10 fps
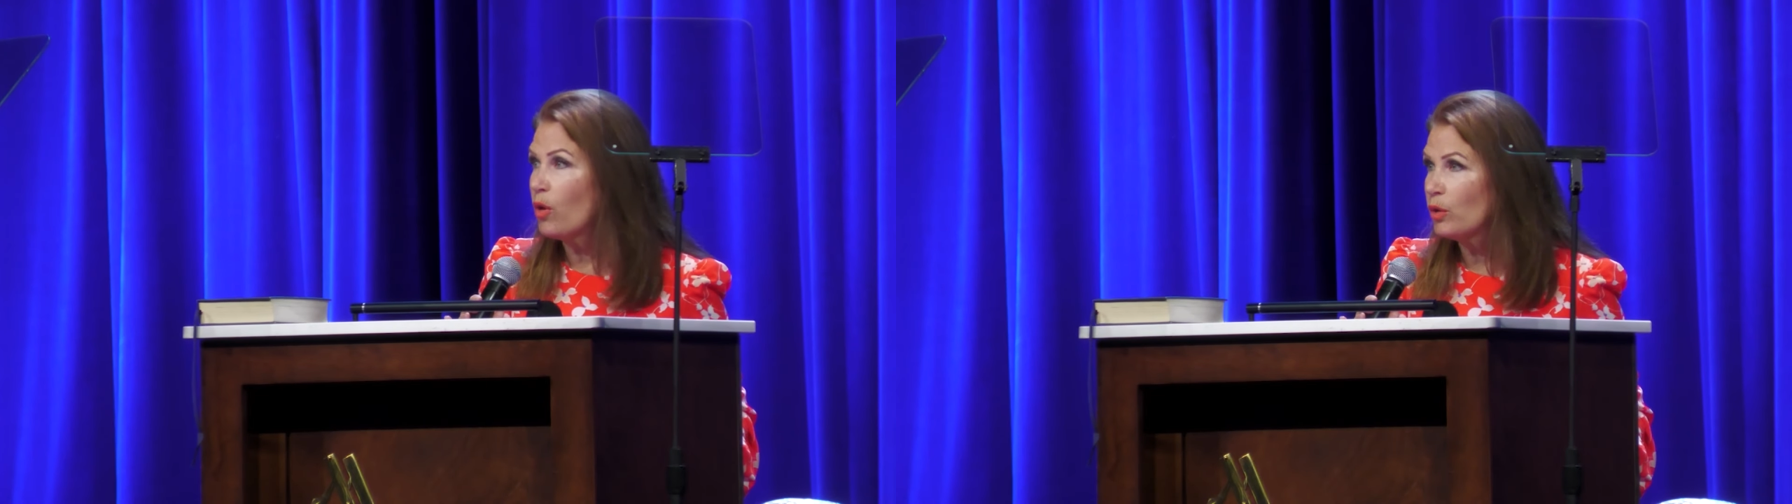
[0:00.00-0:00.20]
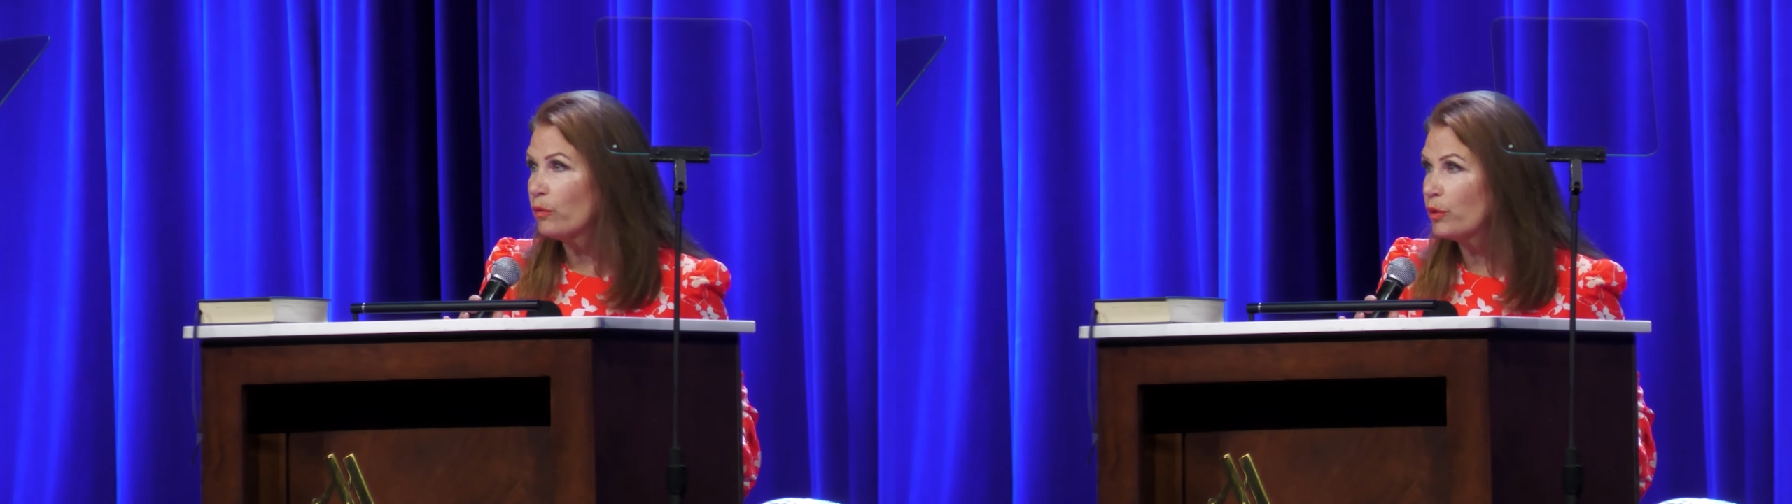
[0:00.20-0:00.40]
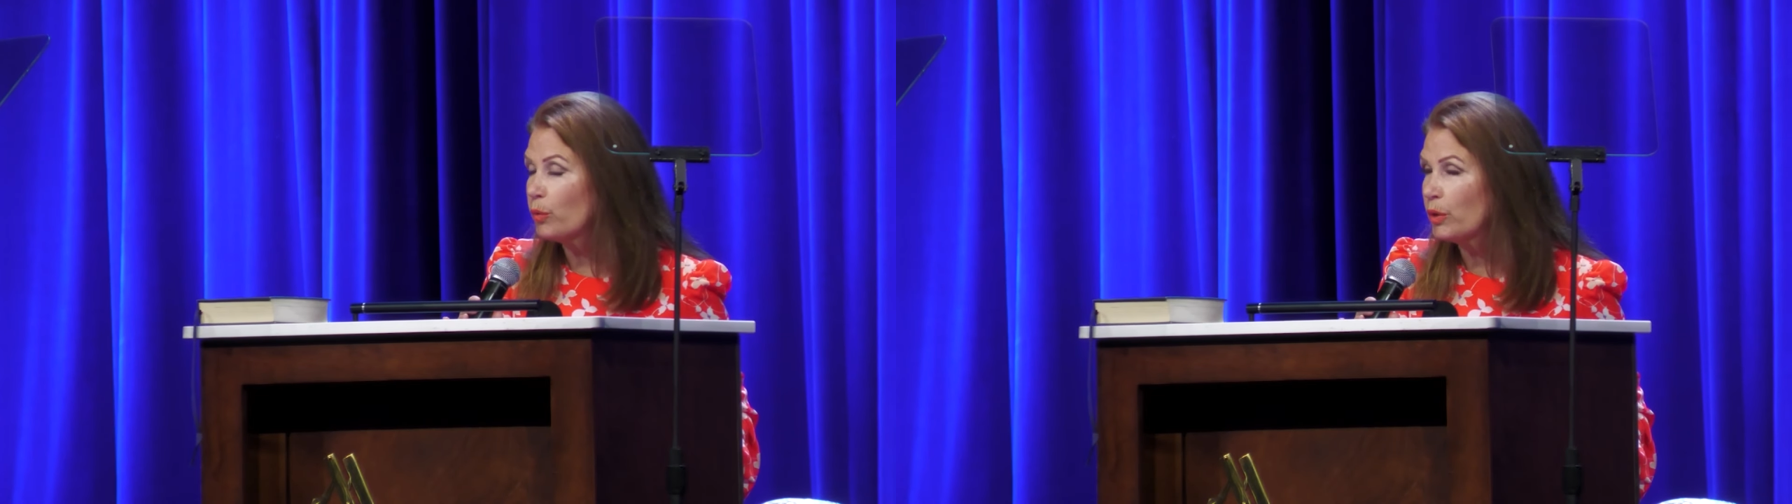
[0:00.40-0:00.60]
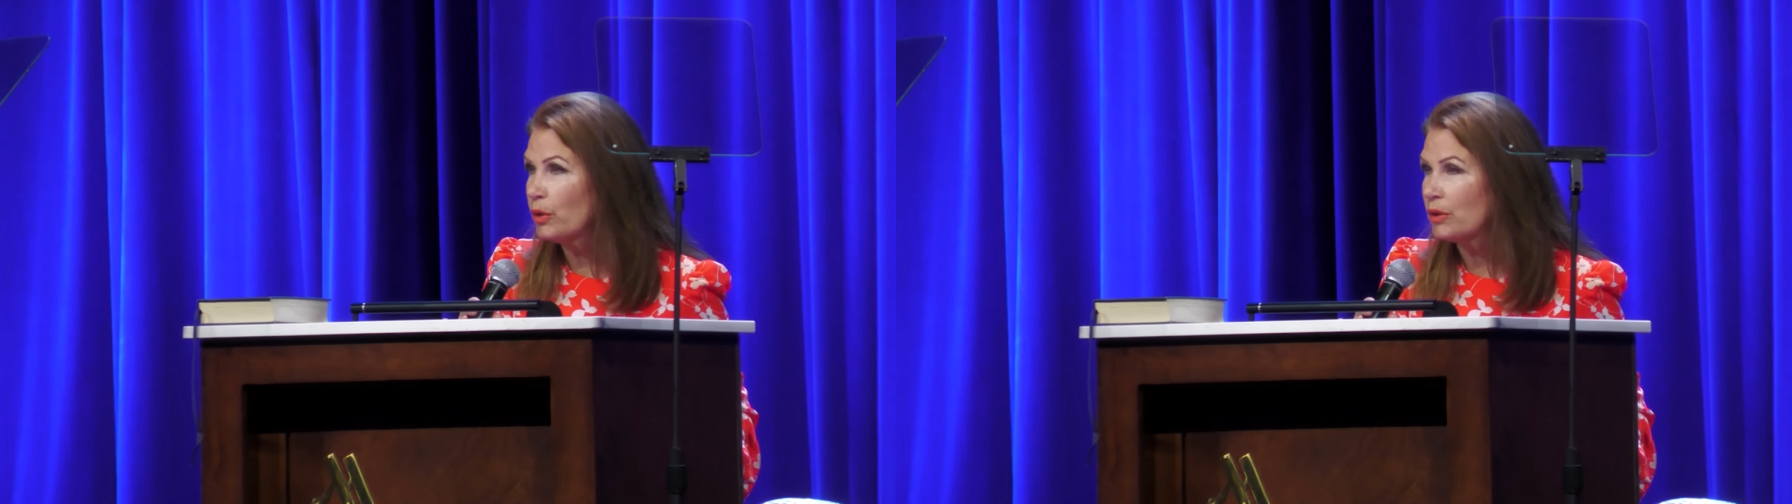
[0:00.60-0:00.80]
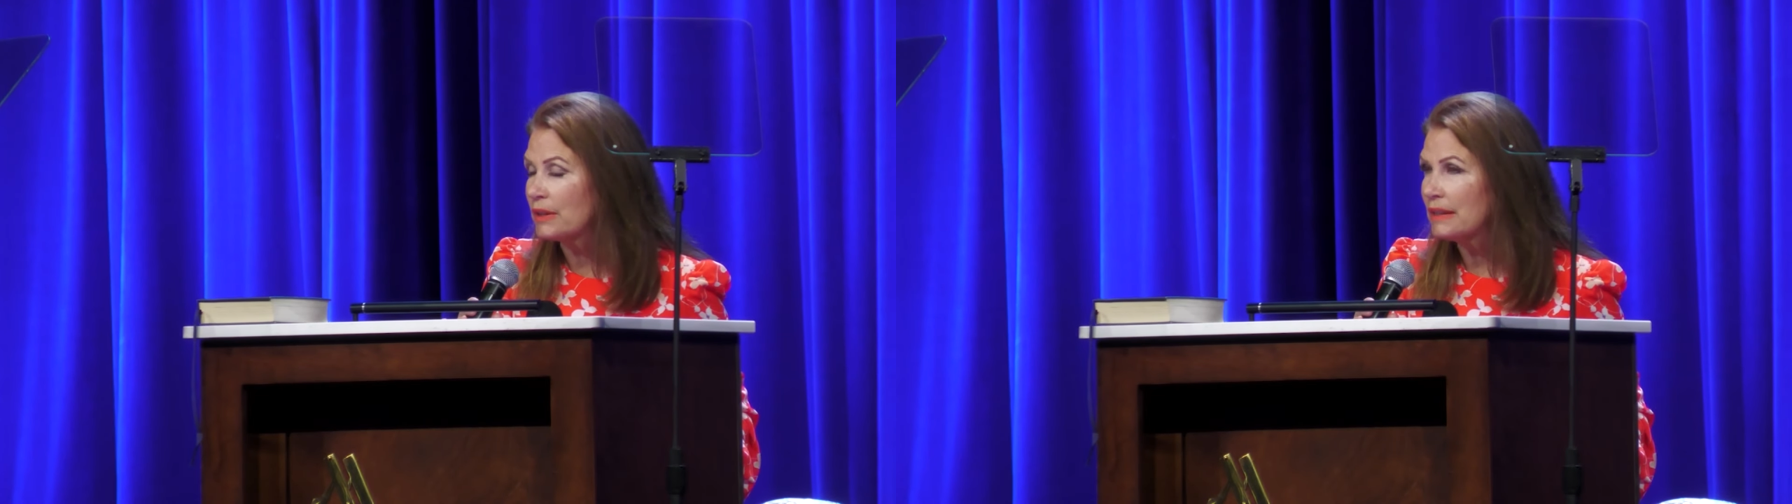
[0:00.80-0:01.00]
all over the
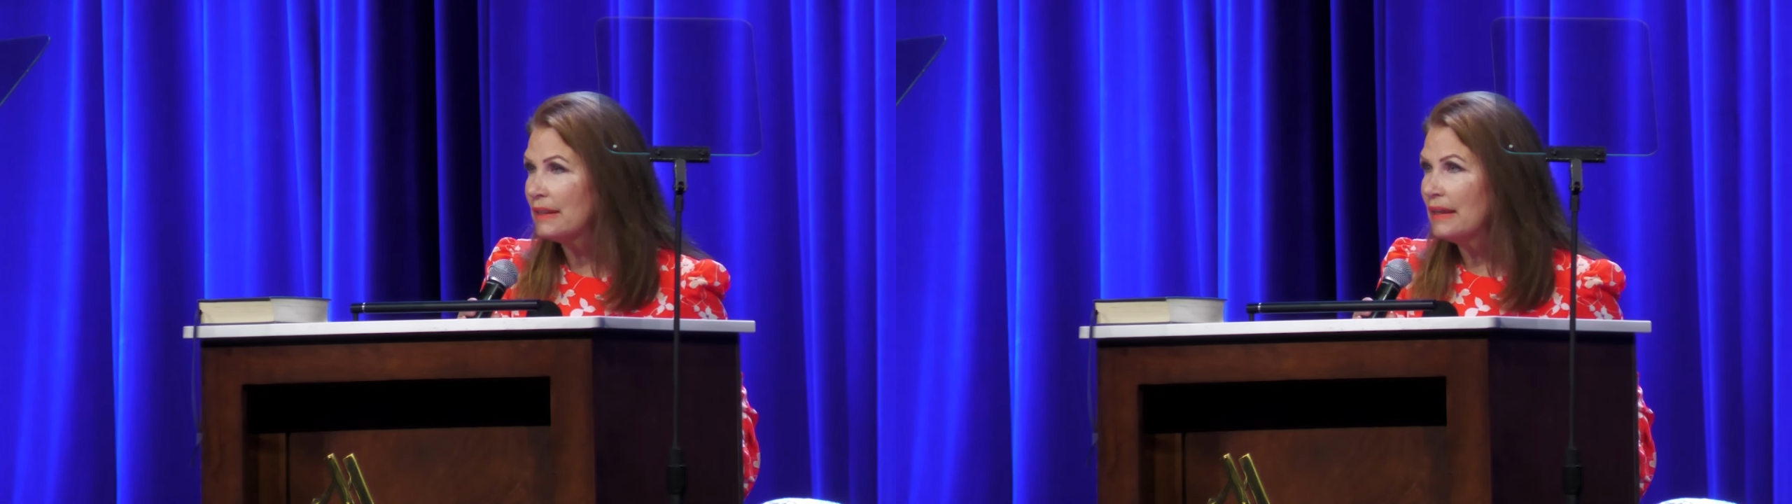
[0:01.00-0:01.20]
world.